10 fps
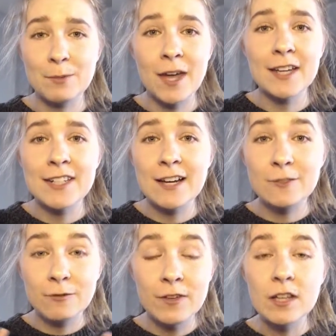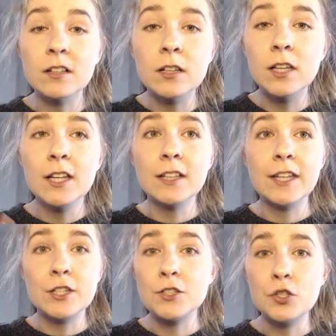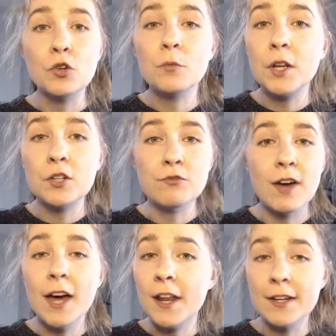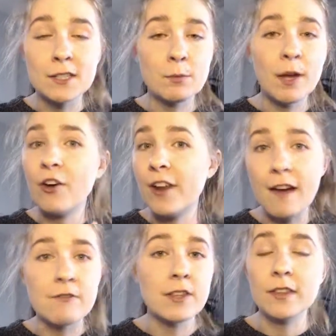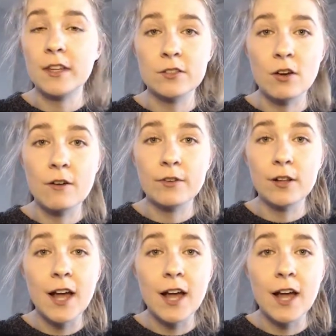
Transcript: Panic attacks feel like doom and dread and despair and everything that is awful.